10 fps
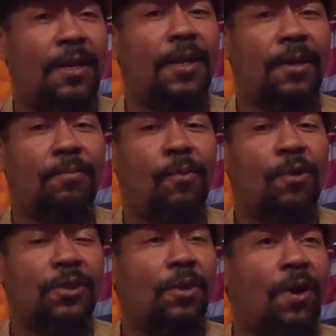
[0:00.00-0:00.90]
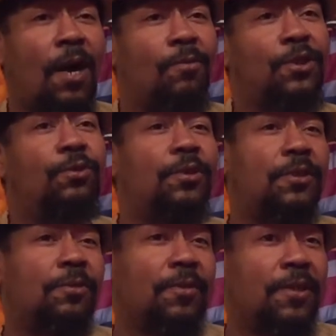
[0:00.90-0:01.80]
And more so, I was used
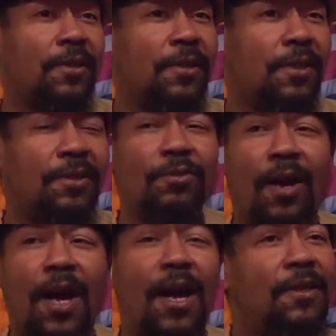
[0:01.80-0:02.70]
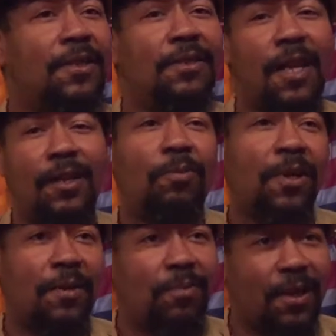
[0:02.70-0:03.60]
to it. You know how it is, like you
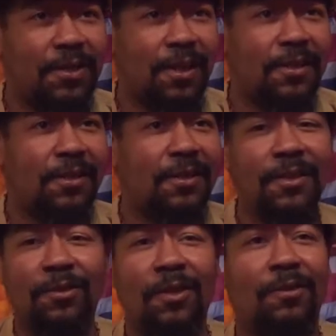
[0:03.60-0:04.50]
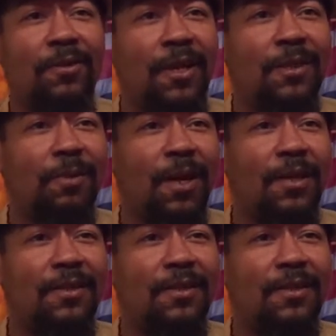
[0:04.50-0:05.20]
playing PlayStation, then you get on the Xbox.